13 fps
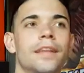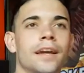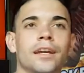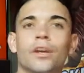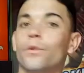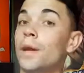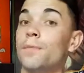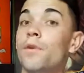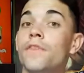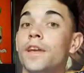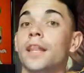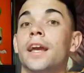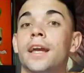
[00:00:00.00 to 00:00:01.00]
like a great
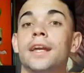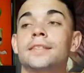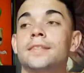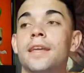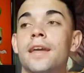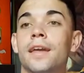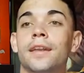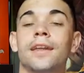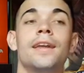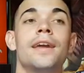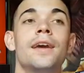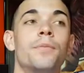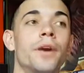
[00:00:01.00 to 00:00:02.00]
movie, like I said.
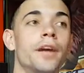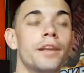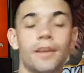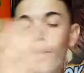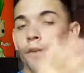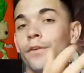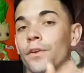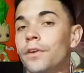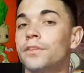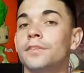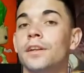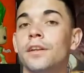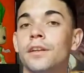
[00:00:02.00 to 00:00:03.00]
But you know, if you're
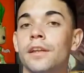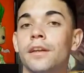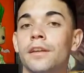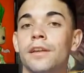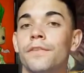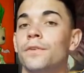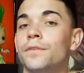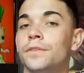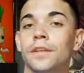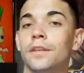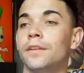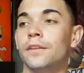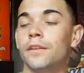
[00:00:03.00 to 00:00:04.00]
interested in it, if you've
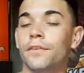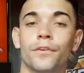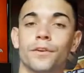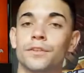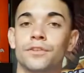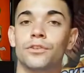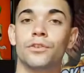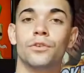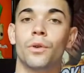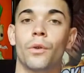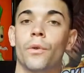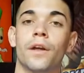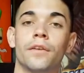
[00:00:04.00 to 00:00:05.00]
seen the first
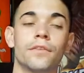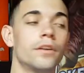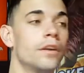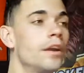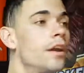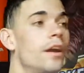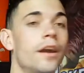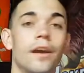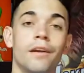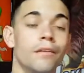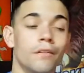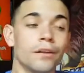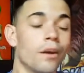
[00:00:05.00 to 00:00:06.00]
two or whatever,
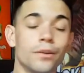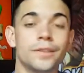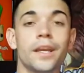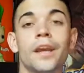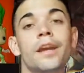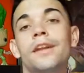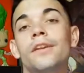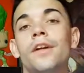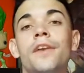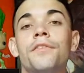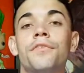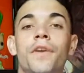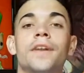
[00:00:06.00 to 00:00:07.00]
go see it, and you'll
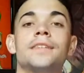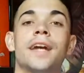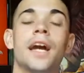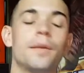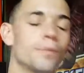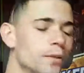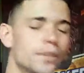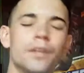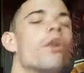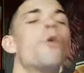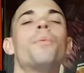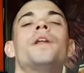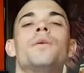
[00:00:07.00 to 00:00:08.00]
have a fun time. Go see
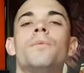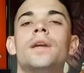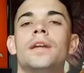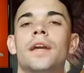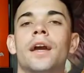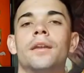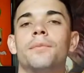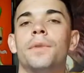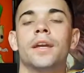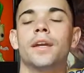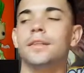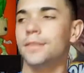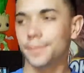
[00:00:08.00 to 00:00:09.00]
it opening weekend
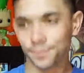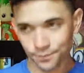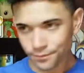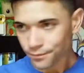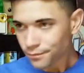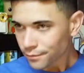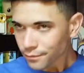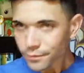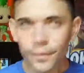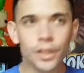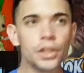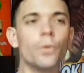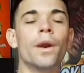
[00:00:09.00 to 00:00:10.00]
because
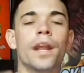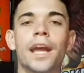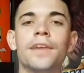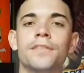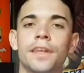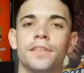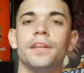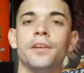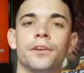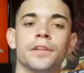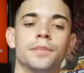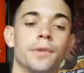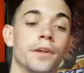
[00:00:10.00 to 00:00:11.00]
you want to have that
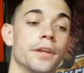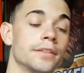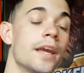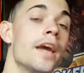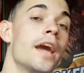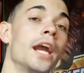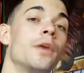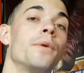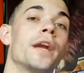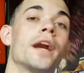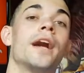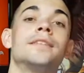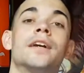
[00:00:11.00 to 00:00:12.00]
theater experience.
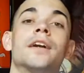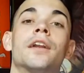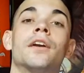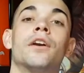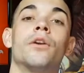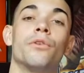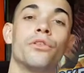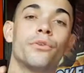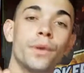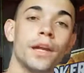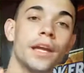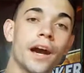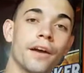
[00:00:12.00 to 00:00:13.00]
Anyway, guys, I'm gonna go
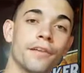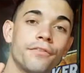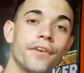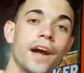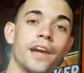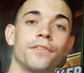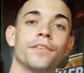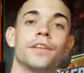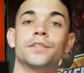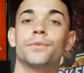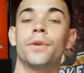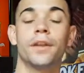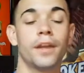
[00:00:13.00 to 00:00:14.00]
three out of five for
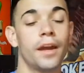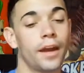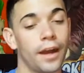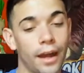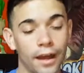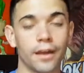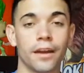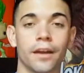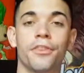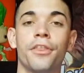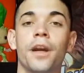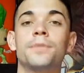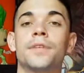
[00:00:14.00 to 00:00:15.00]
this one. A
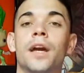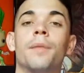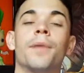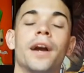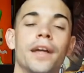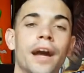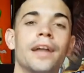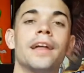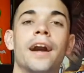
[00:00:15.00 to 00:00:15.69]
thumbs up. I, I,